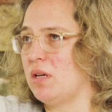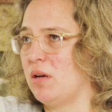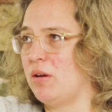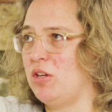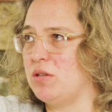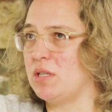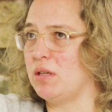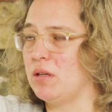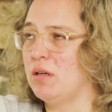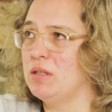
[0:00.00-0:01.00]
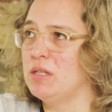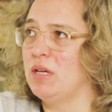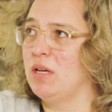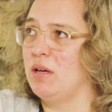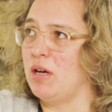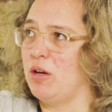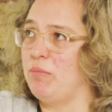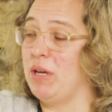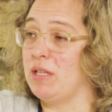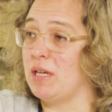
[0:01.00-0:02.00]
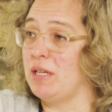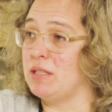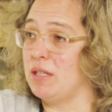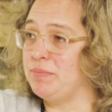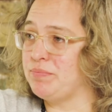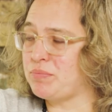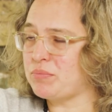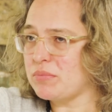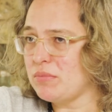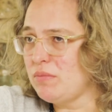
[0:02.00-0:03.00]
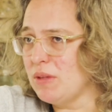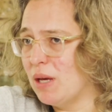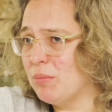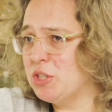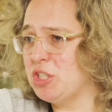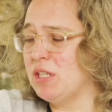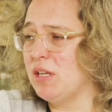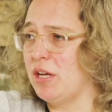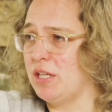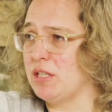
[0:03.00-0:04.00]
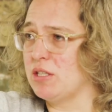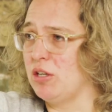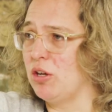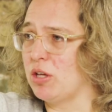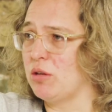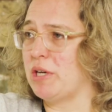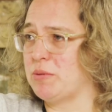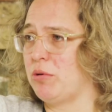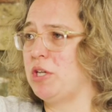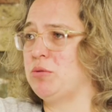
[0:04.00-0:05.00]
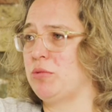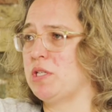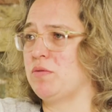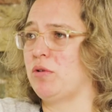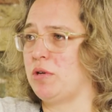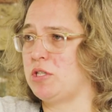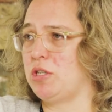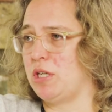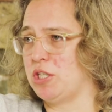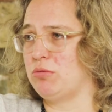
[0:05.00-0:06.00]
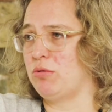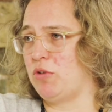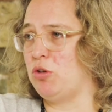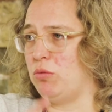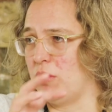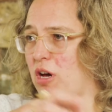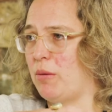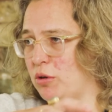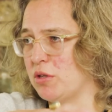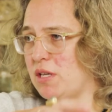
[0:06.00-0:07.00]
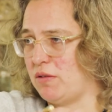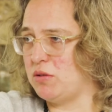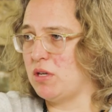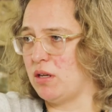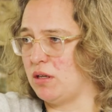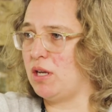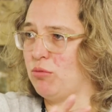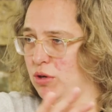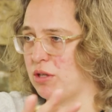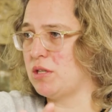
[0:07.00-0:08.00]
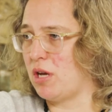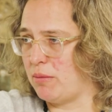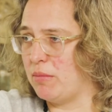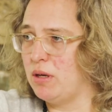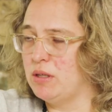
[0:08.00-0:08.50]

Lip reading: using big data and machine learning to look at the respiration rates of forests. You can actually review the carbon offset you've done in real time.